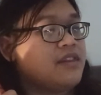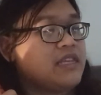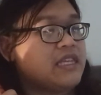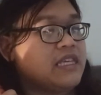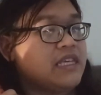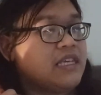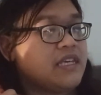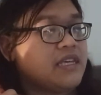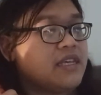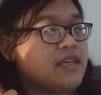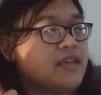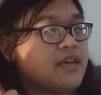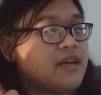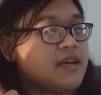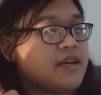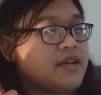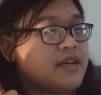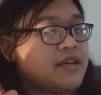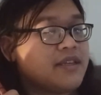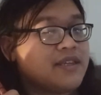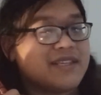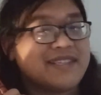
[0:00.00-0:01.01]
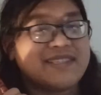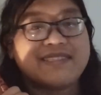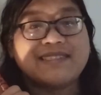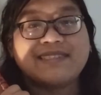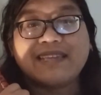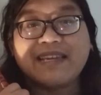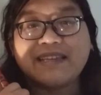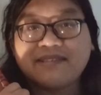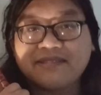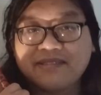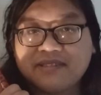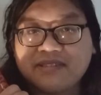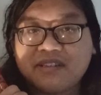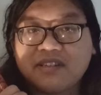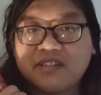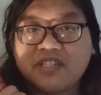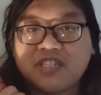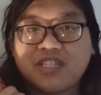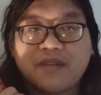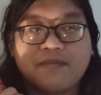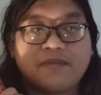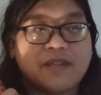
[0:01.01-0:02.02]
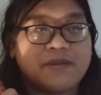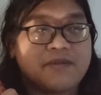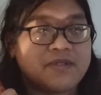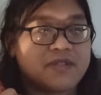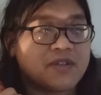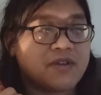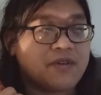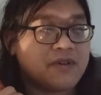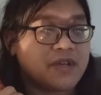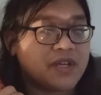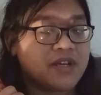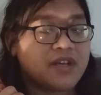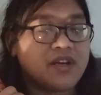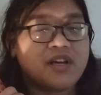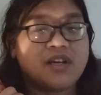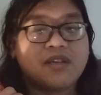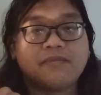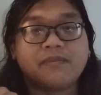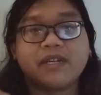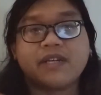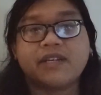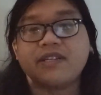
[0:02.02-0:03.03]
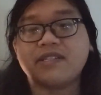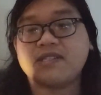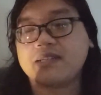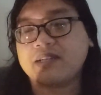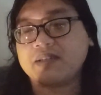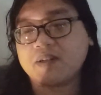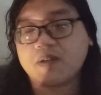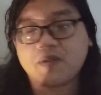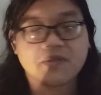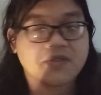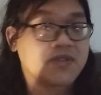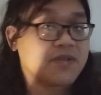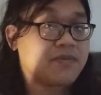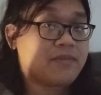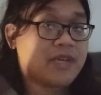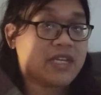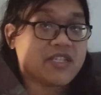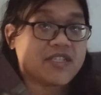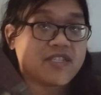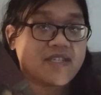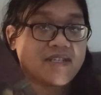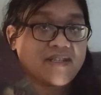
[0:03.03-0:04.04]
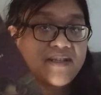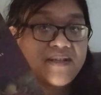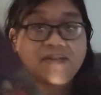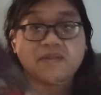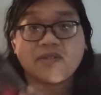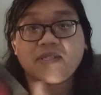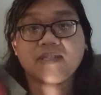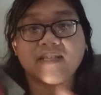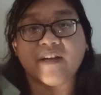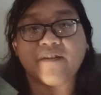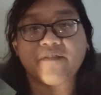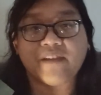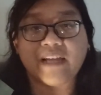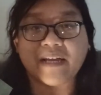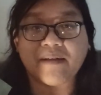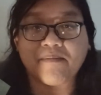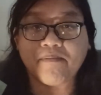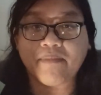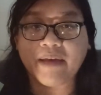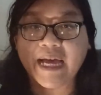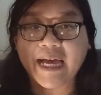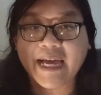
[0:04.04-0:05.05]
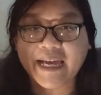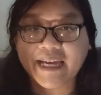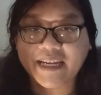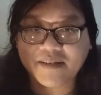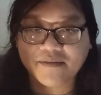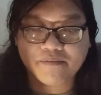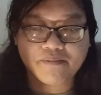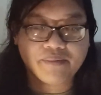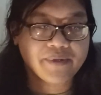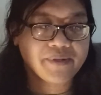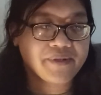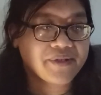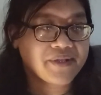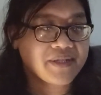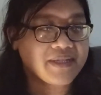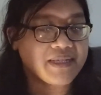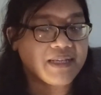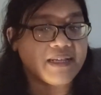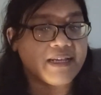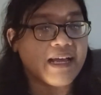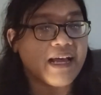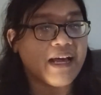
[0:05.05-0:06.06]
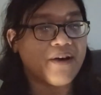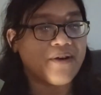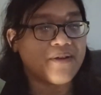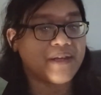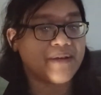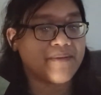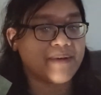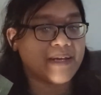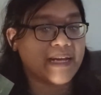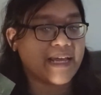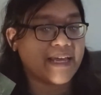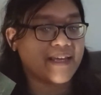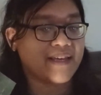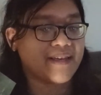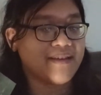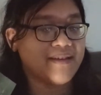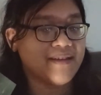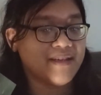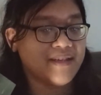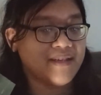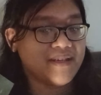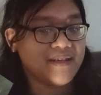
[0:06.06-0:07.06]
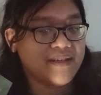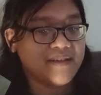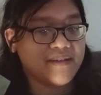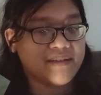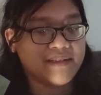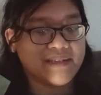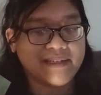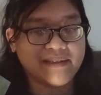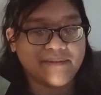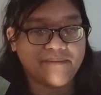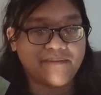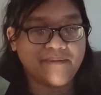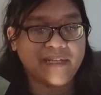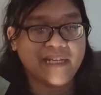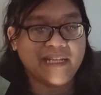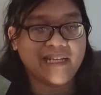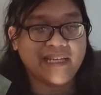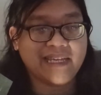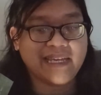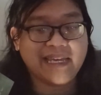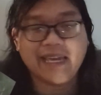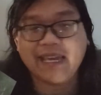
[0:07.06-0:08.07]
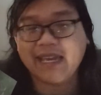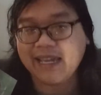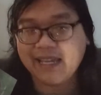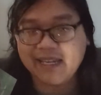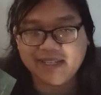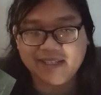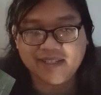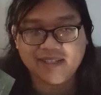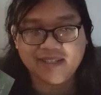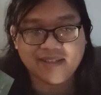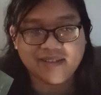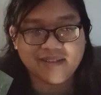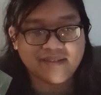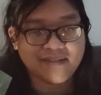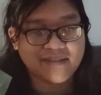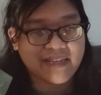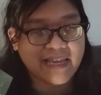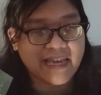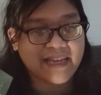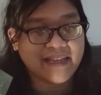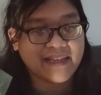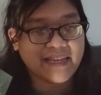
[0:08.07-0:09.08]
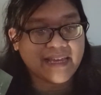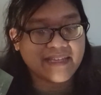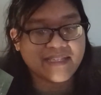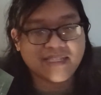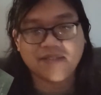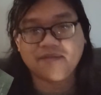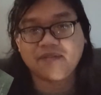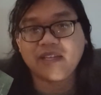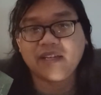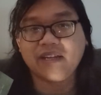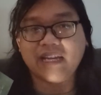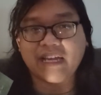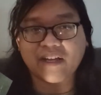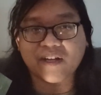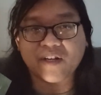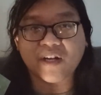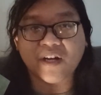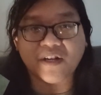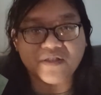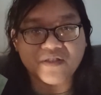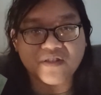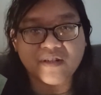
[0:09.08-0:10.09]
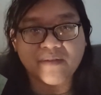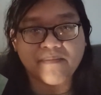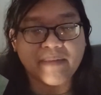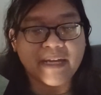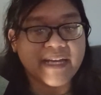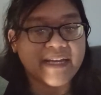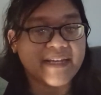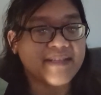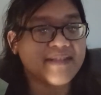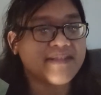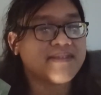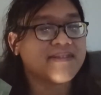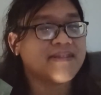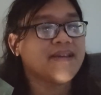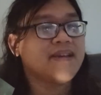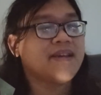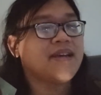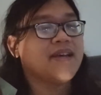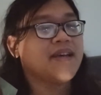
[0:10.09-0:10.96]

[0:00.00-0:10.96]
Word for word: the uh, the censorship that was going on, because it also mentioned, you know, stuff like banned books and how they were like really hidden, as if they're like contrabands.